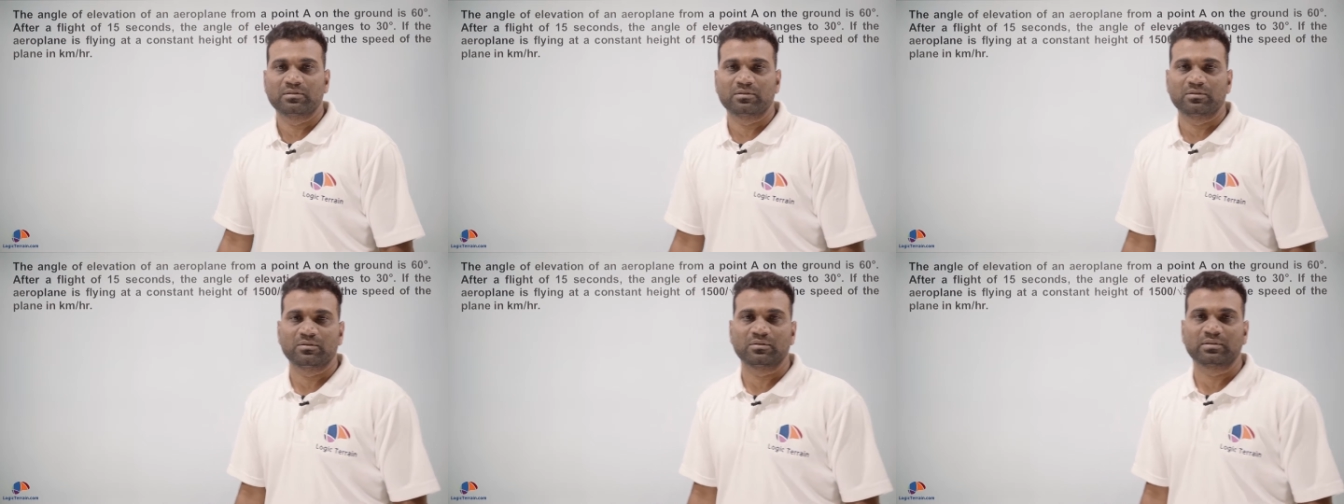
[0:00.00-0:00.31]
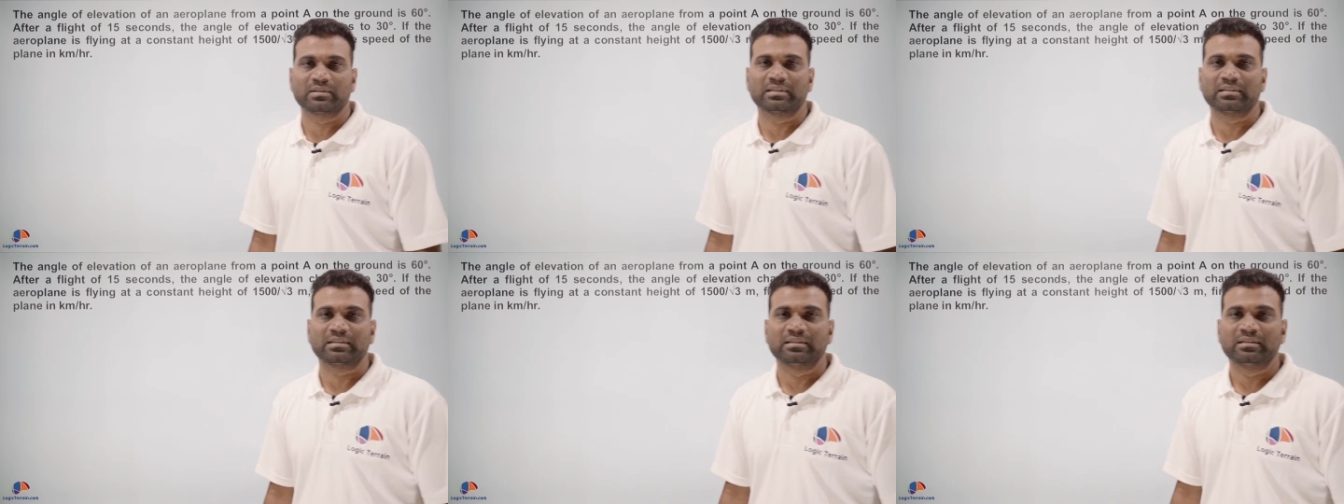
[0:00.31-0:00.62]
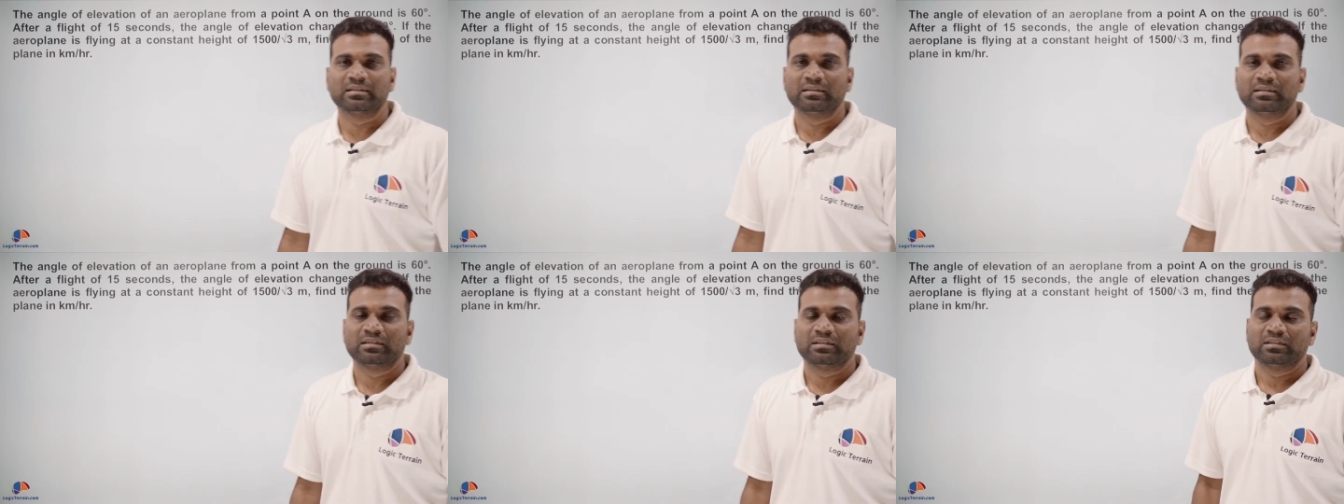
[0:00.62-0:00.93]
Okay.
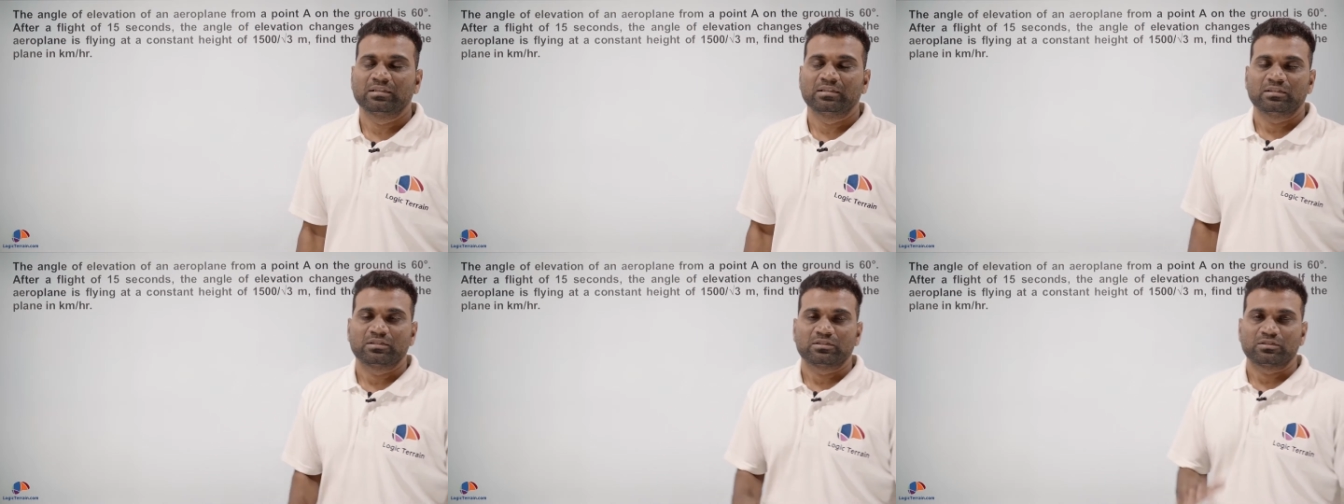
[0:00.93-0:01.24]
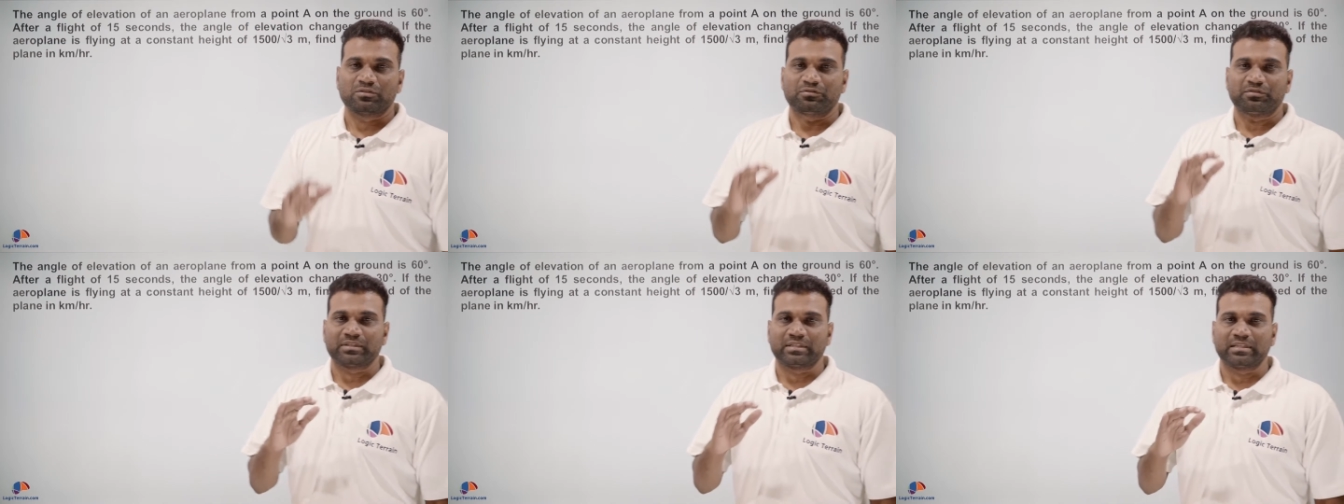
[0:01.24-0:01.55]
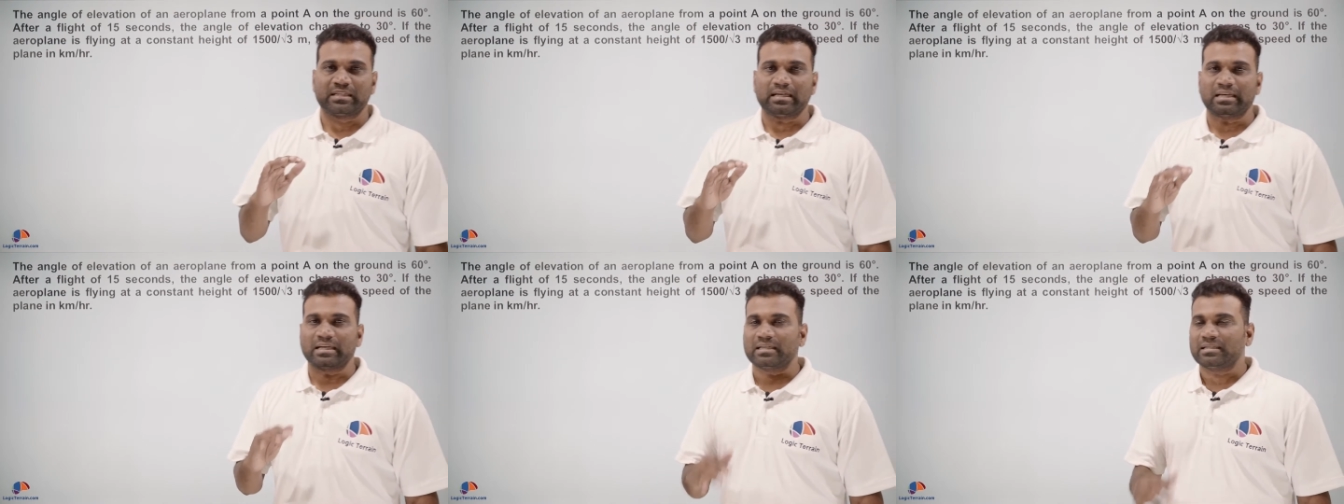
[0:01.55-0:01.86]
So for
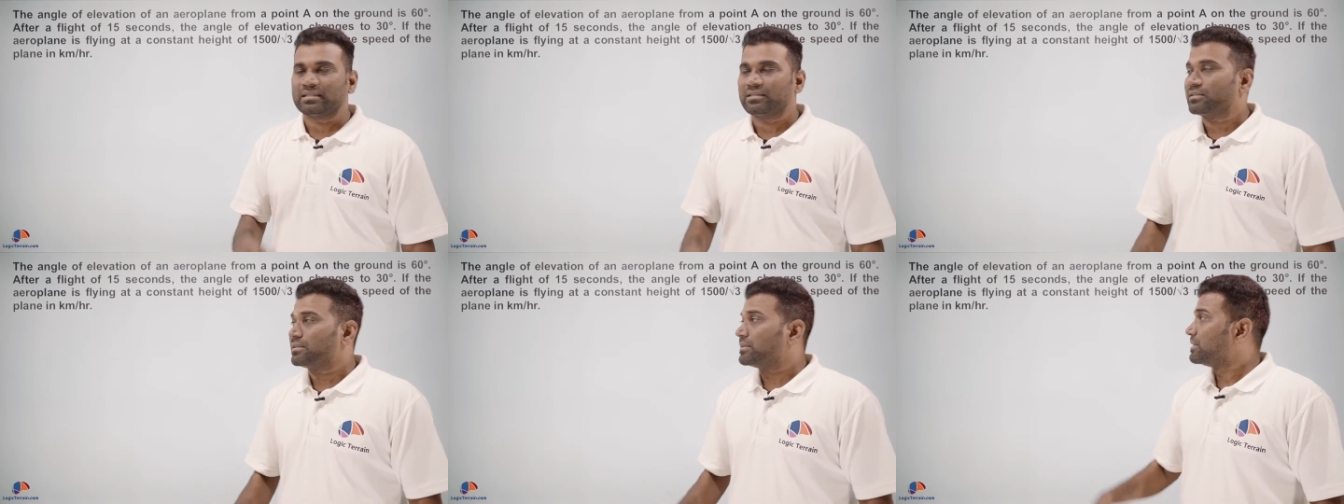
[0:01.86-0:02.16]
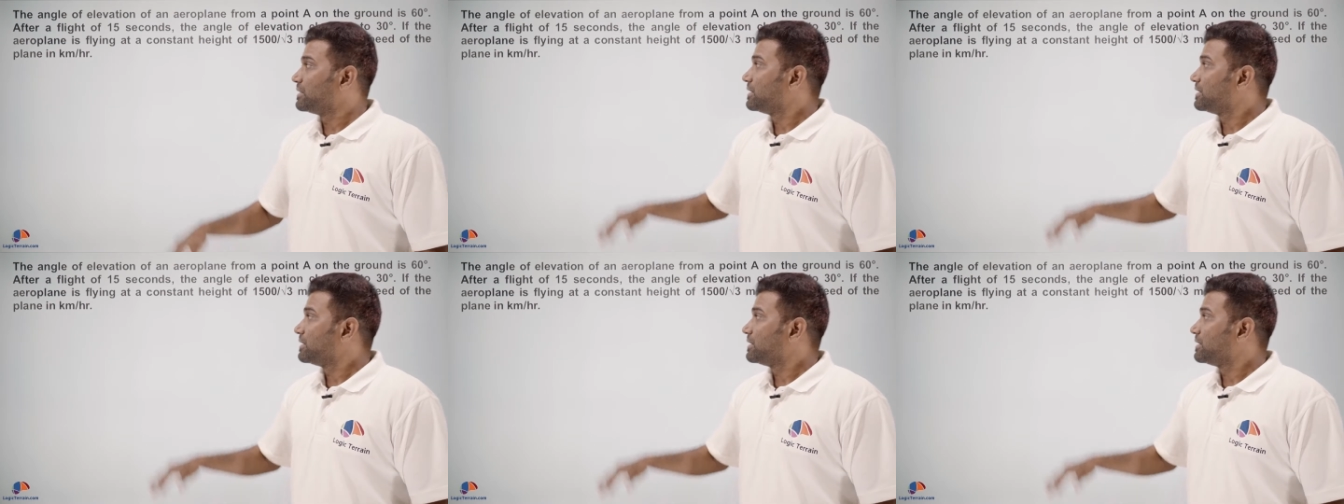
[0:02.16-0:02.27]
that,